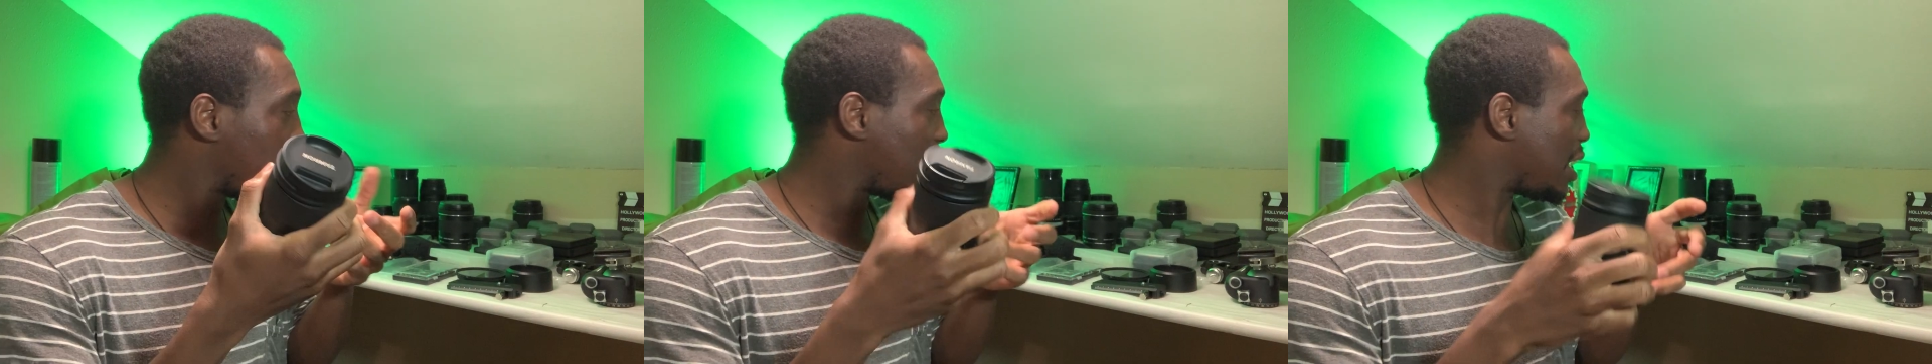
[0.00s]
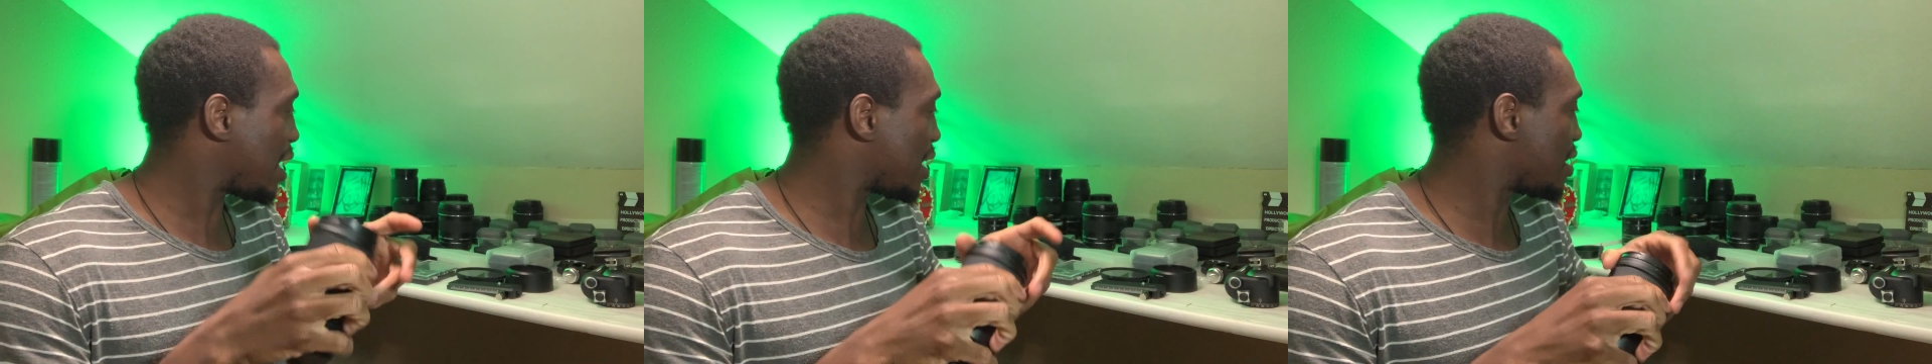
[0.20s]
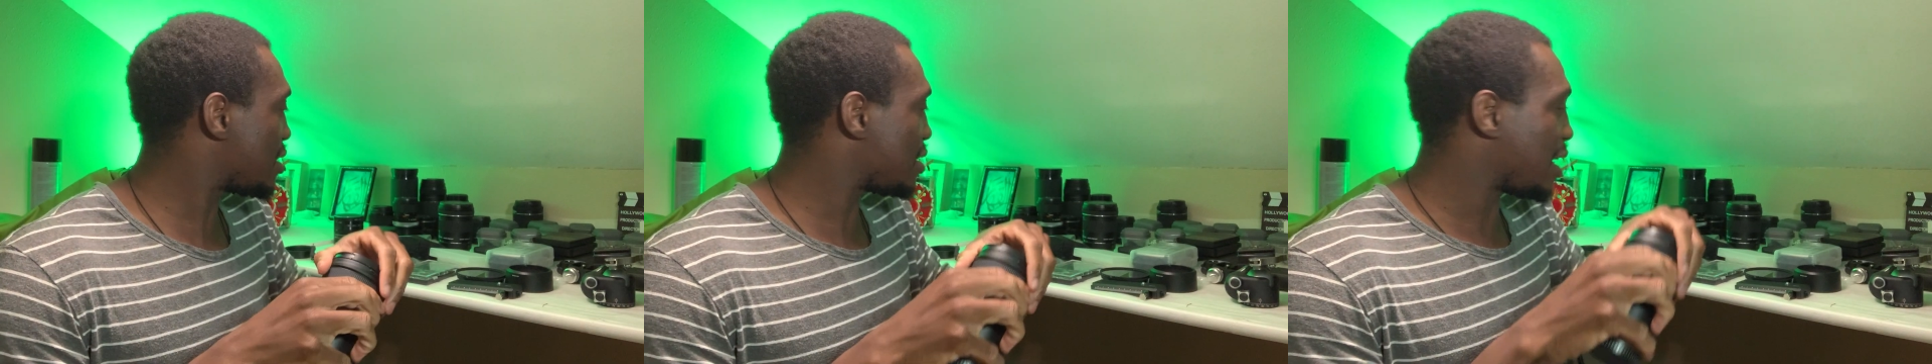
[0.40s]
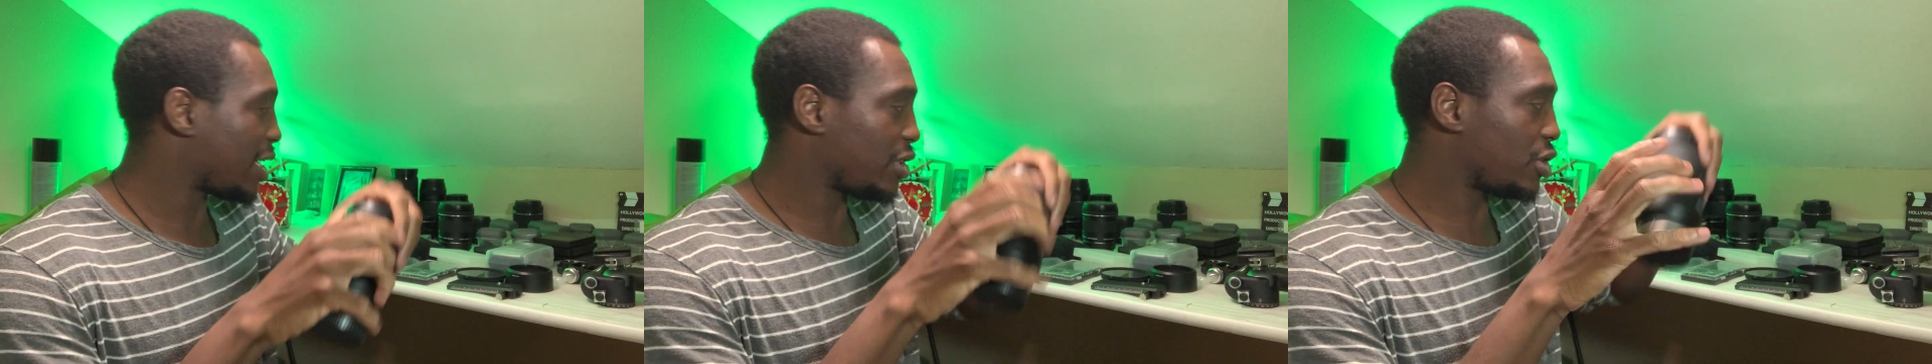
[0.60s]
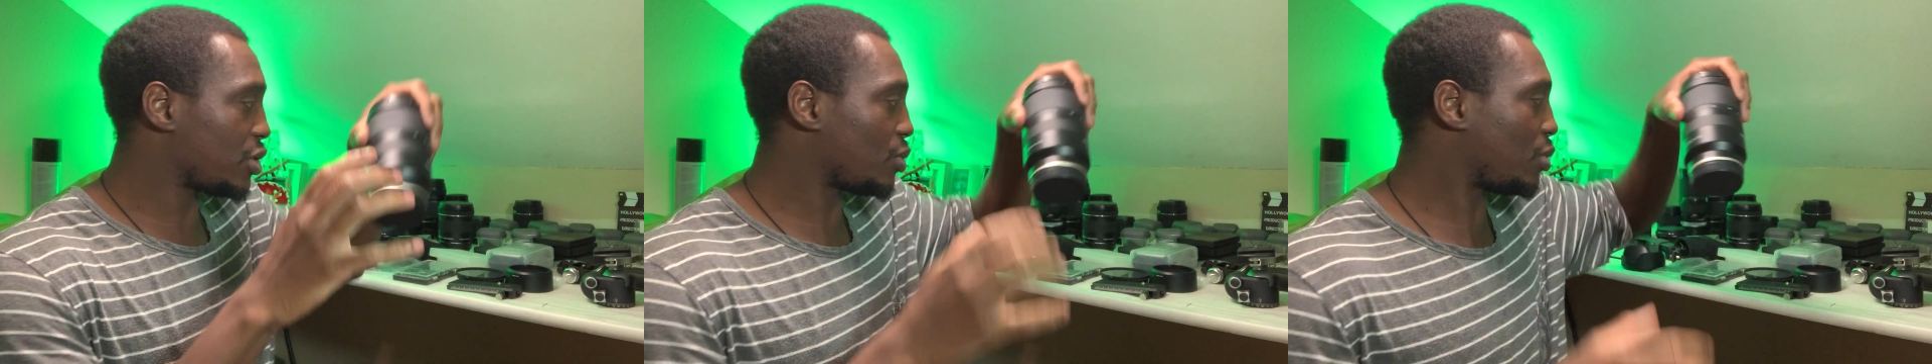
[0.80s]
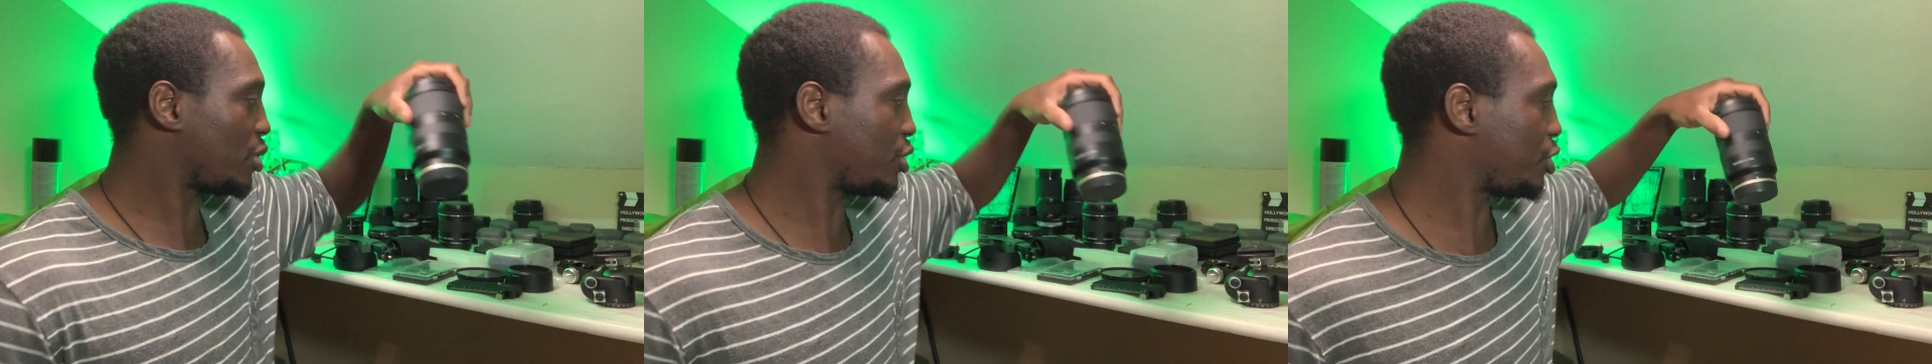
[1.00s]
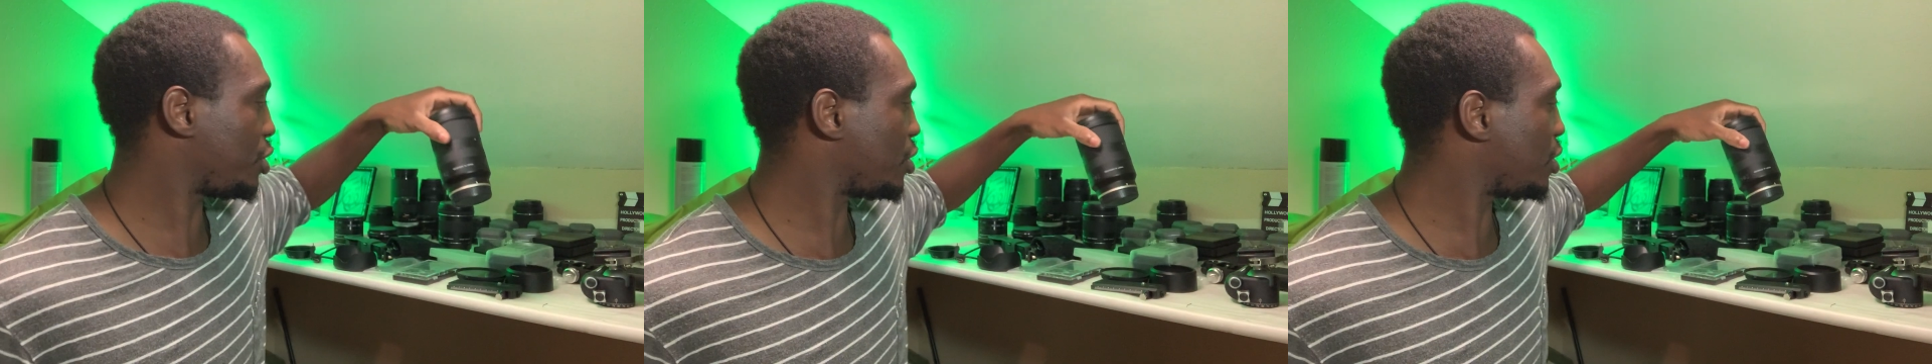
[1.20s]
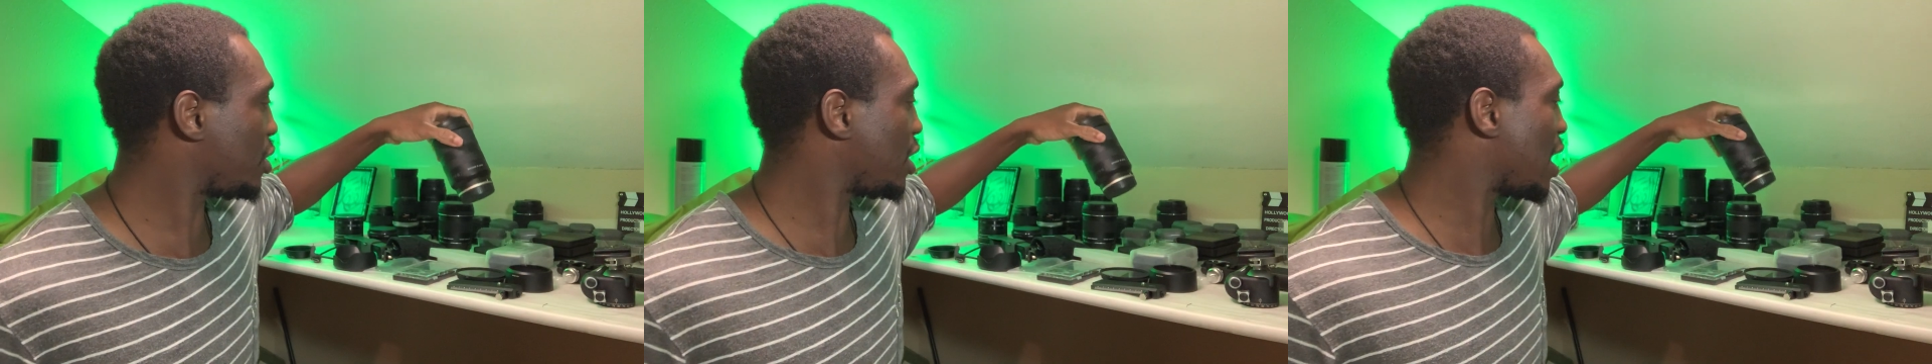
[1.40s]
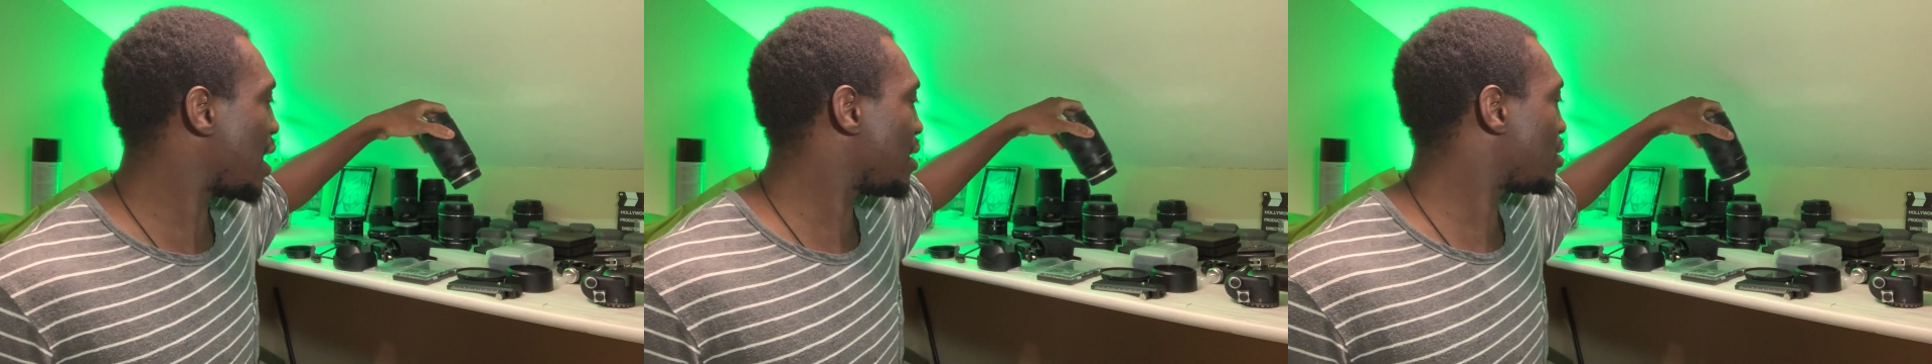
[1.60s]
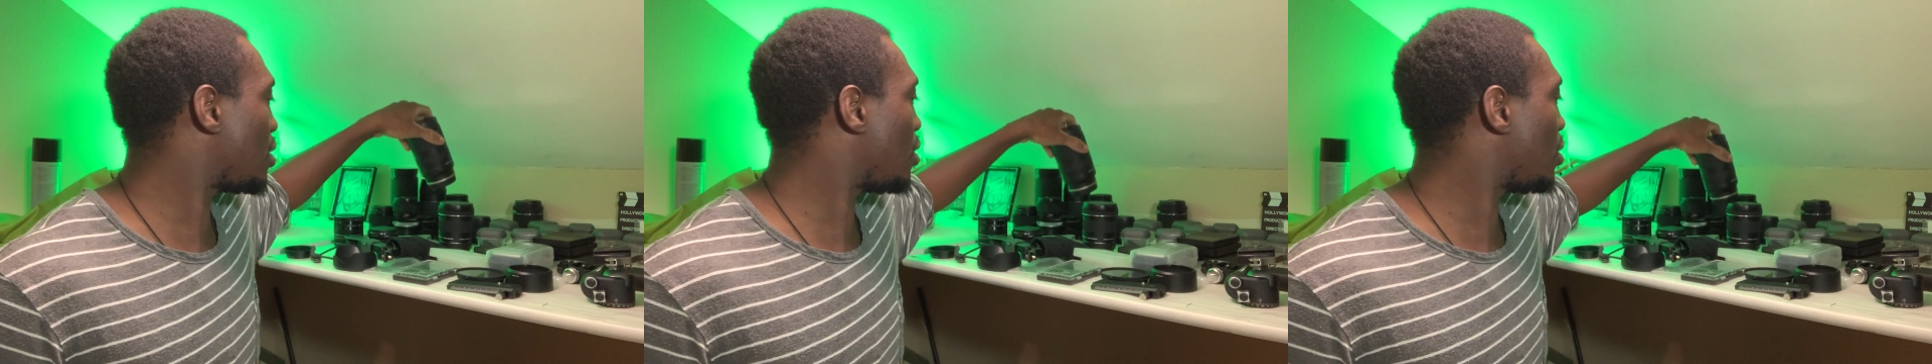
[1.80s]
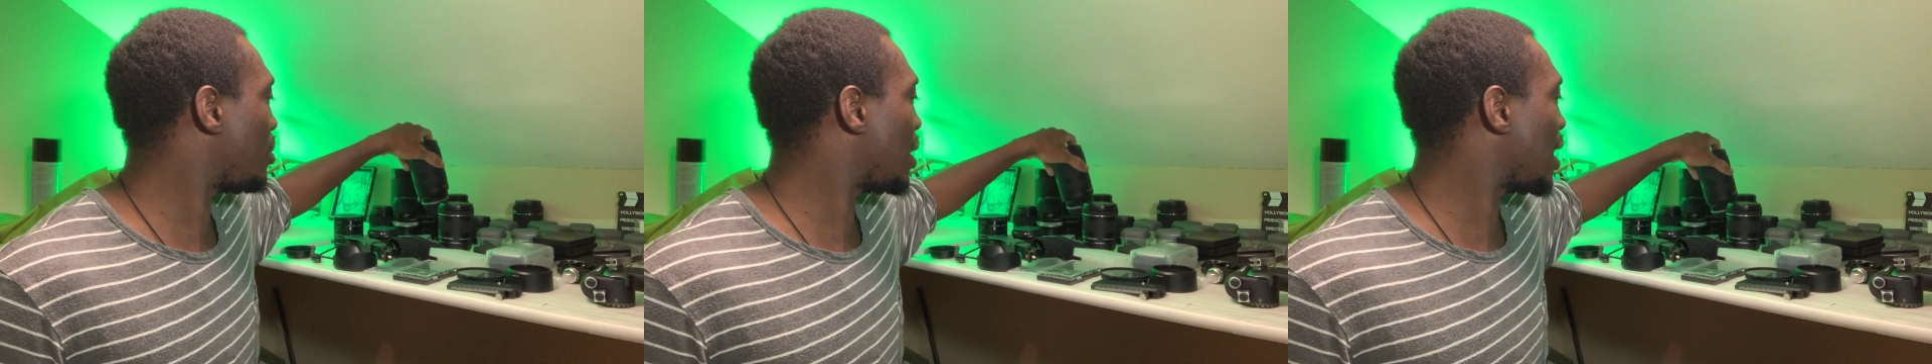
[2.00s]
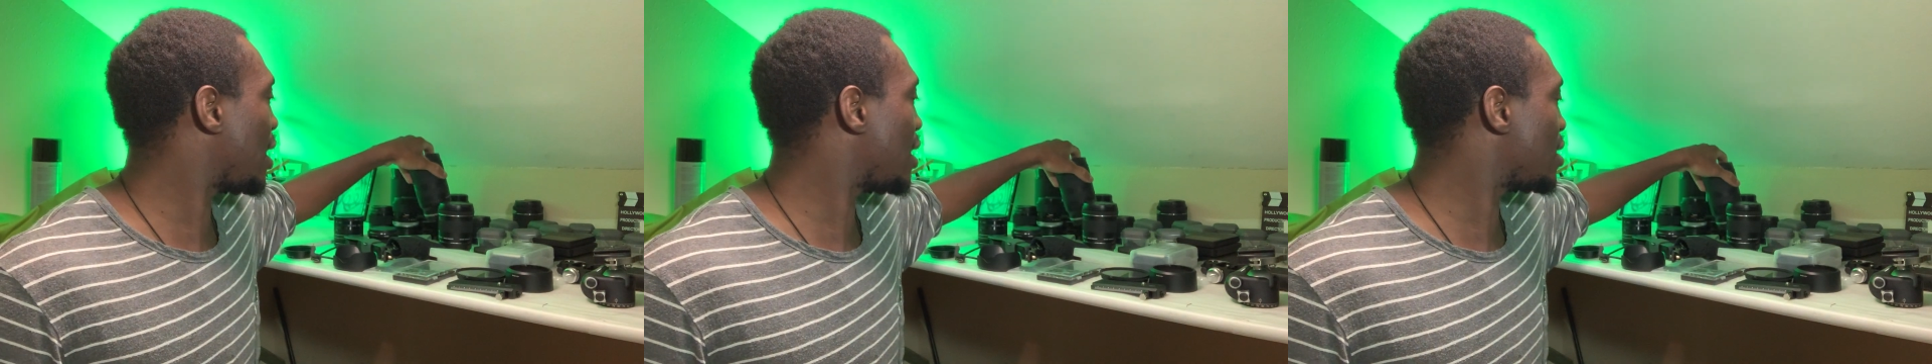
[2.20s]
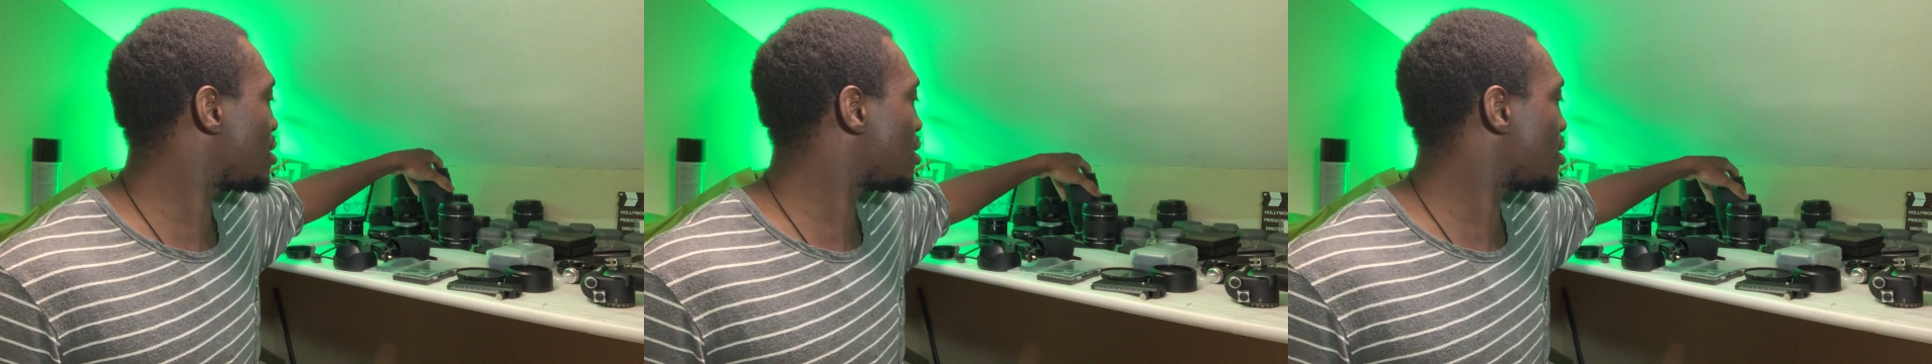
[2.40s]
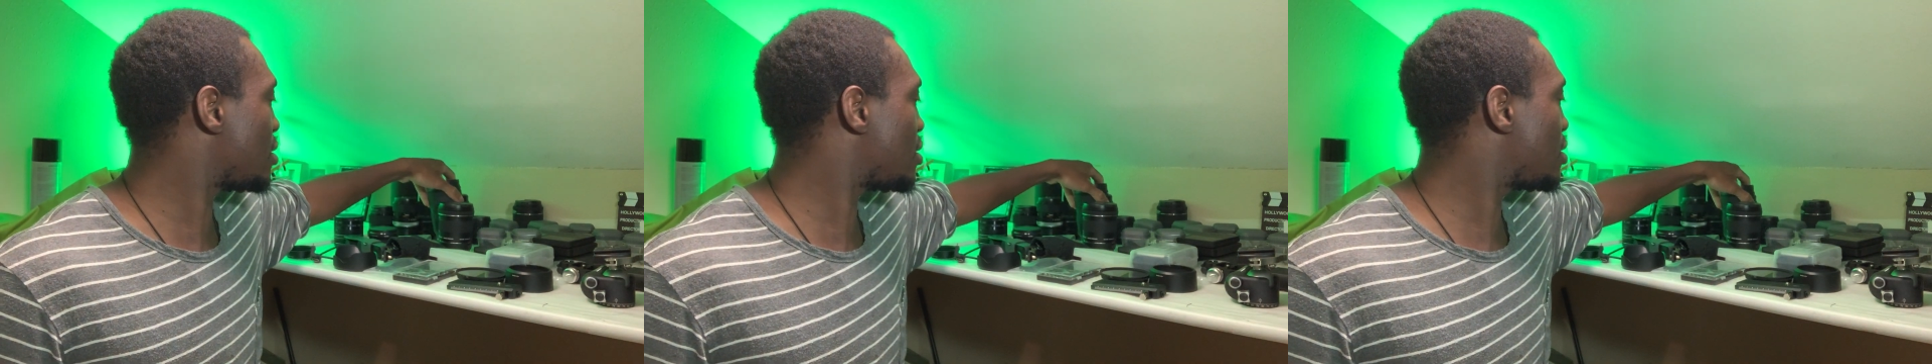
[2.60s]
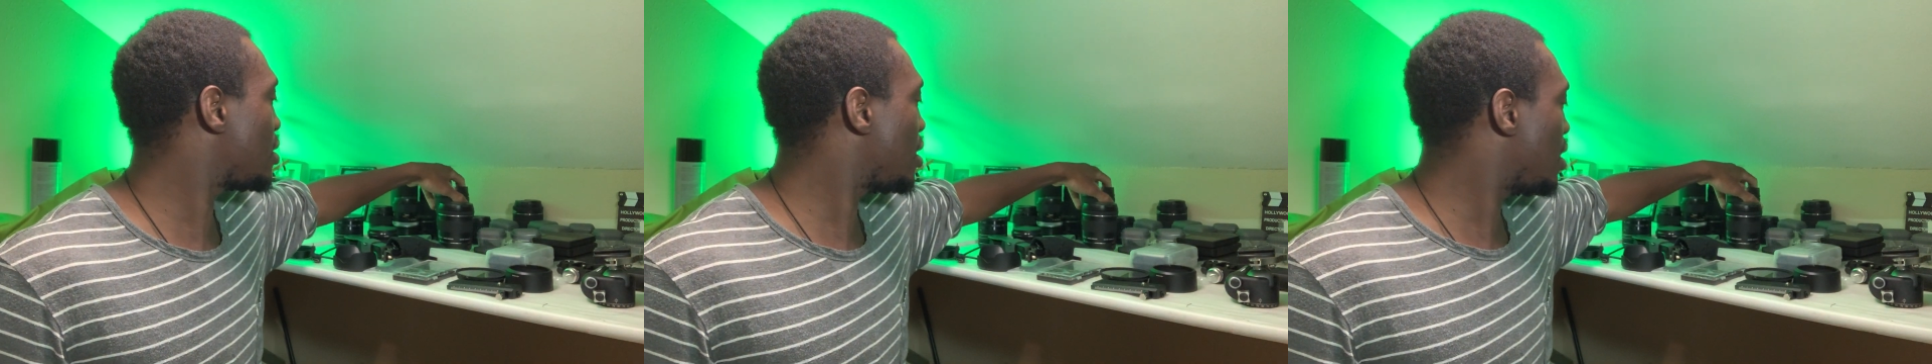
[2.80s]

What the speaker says: like I said, I just want to show you guys all my lenses.